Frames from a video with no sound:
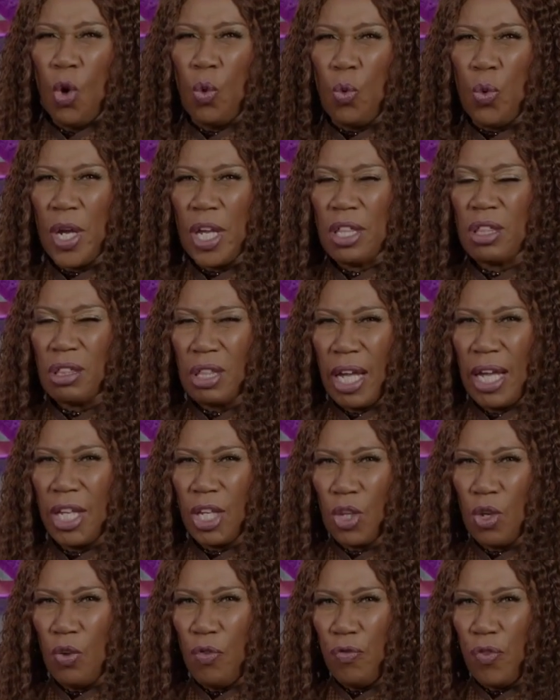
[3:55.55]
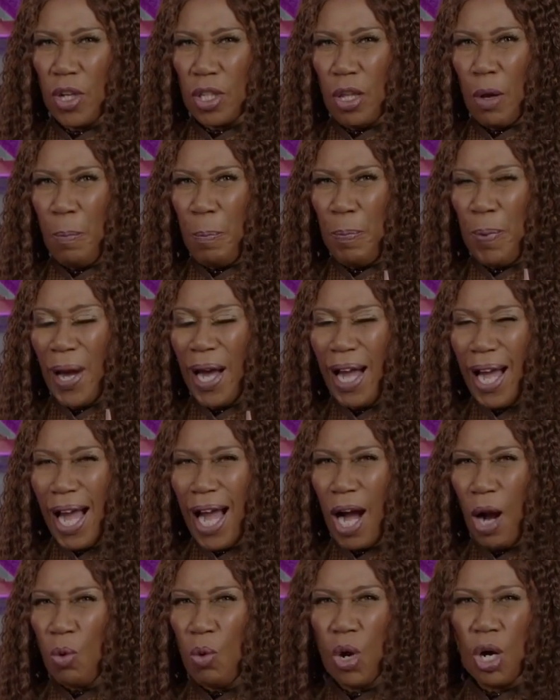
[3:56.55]
We thank you for the
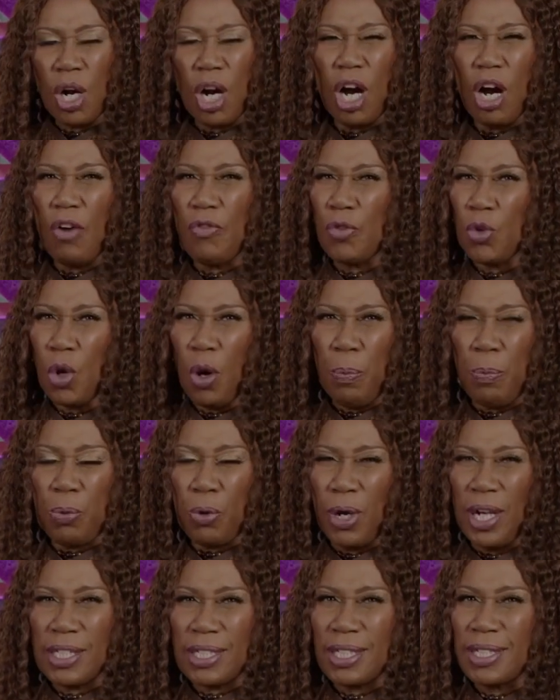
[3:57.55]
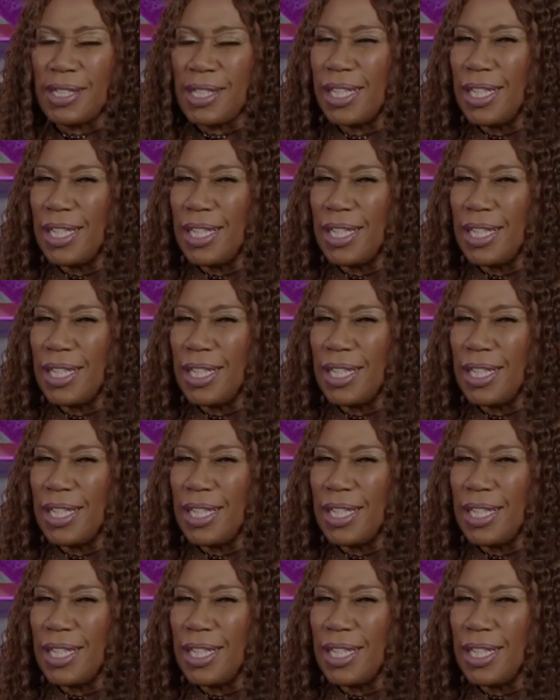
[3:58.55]
power of your presence